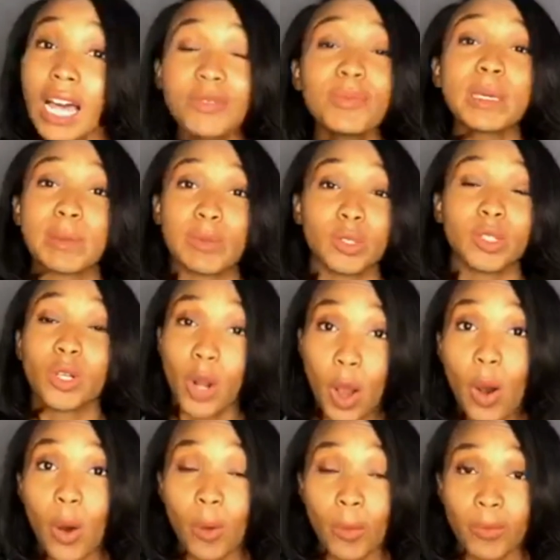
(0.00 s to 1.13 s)
people are
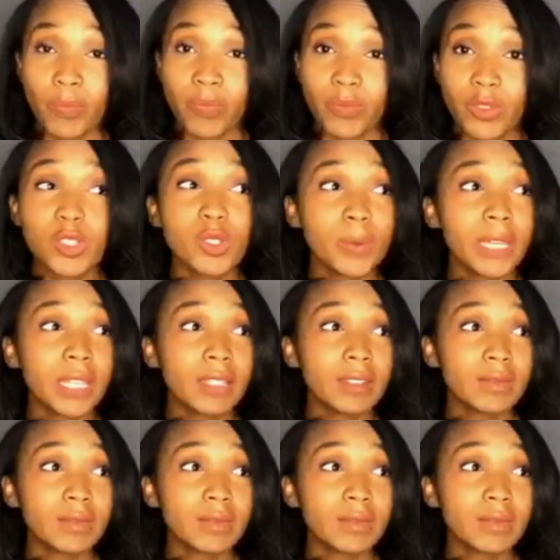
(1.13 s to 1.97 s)
home doing